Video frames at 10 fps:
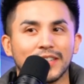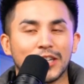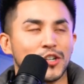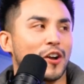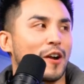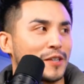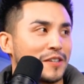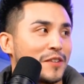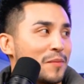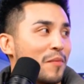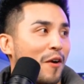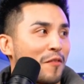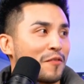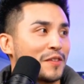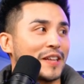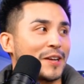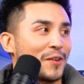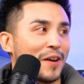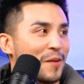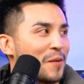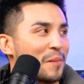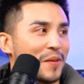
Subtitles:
get shocked if they barf later at home.